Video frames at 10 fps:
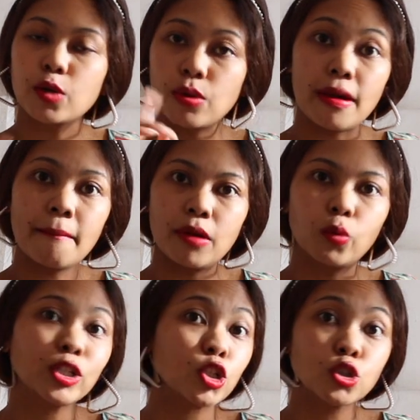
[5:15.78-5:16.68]
Remember,
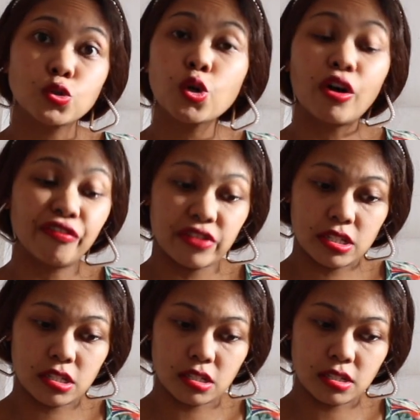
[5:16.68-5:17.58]
we don't do
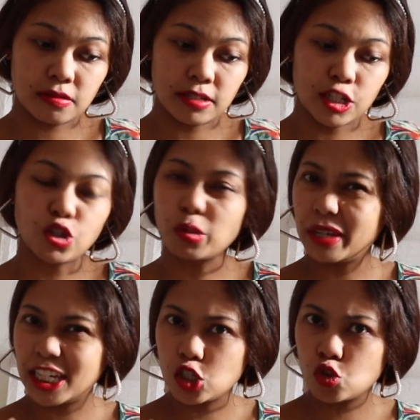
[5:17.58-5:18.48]
convincing. Don't
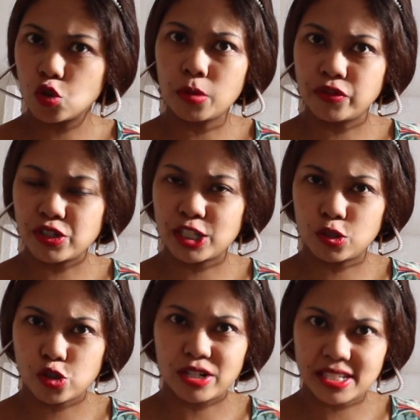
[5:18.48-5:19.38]
make it too obvious that
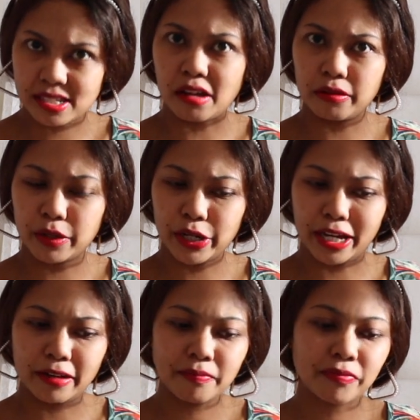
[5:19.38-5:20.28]
they're trying to sell,
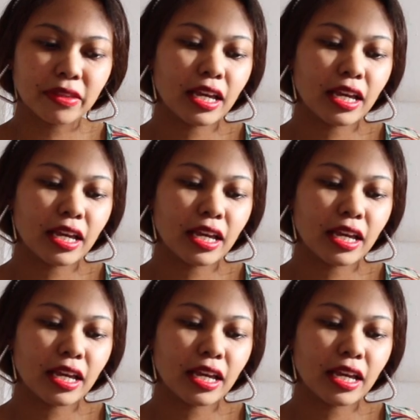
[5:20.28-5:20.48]
okay?